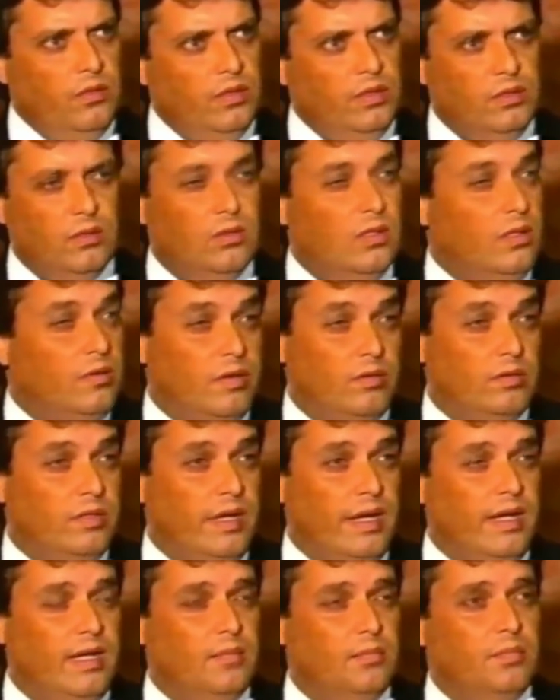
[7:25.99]
it's all around the
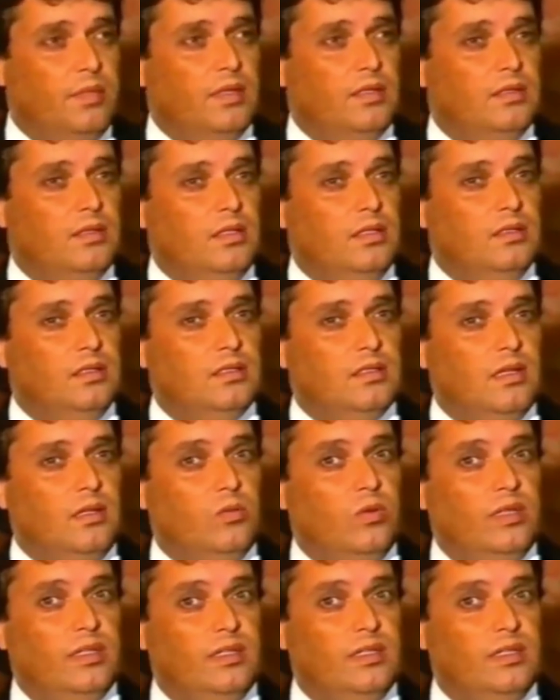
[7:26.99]
island, but in the southwest